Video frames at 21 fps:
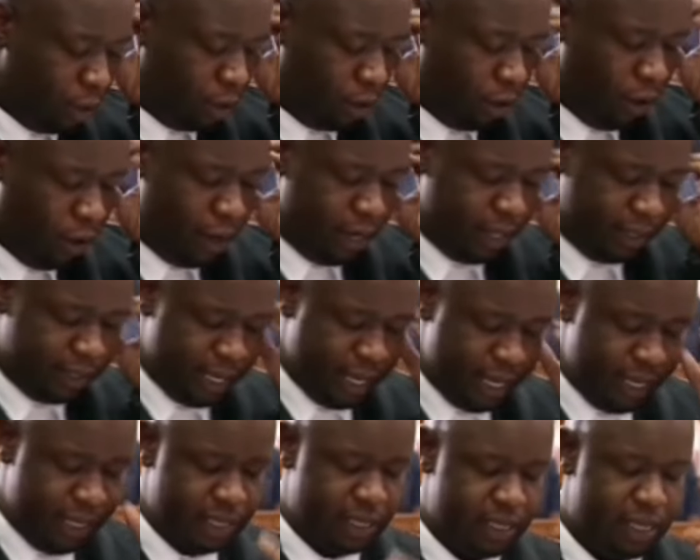Do you recall
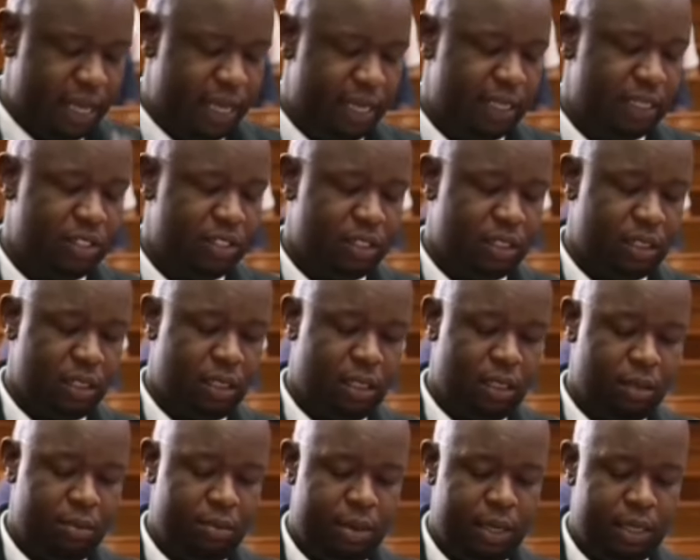at any
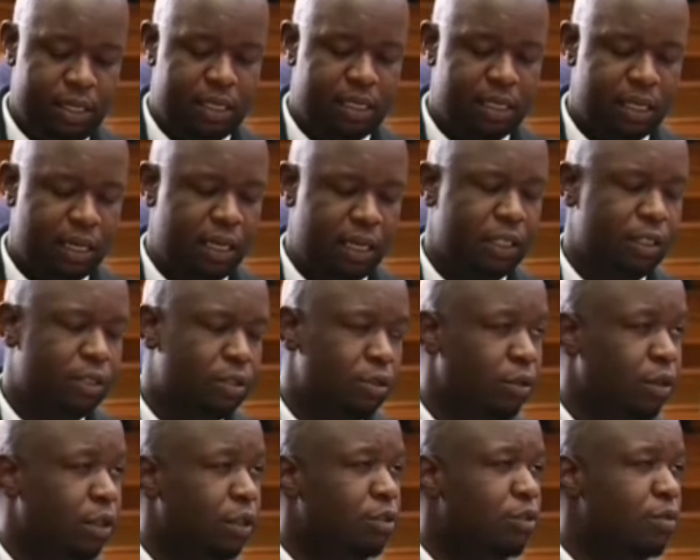stage the
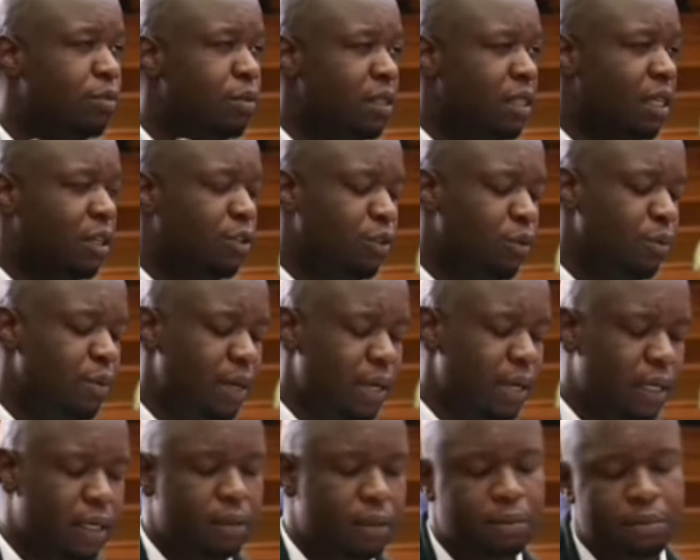magistrate talking to Mr.
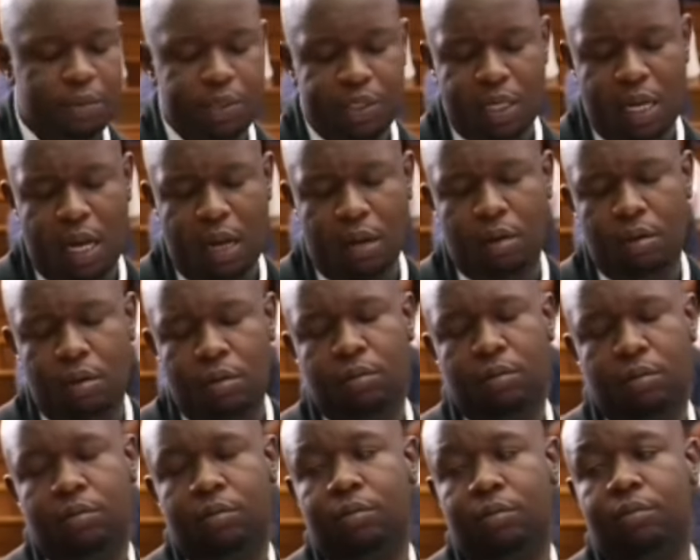Dominic
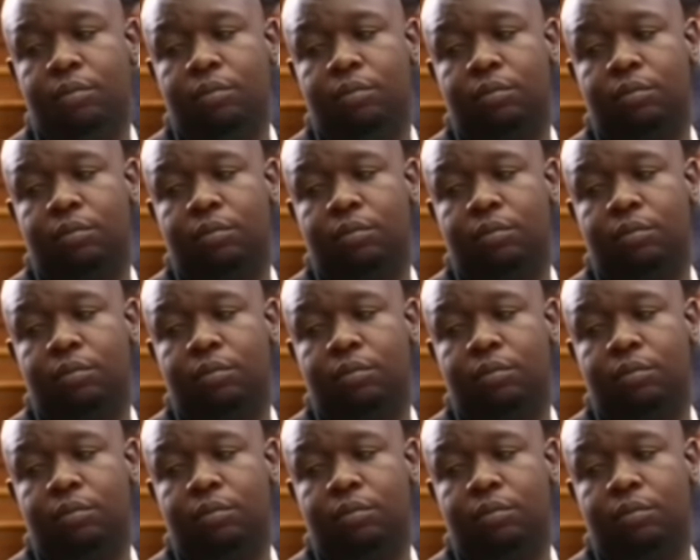Njiako?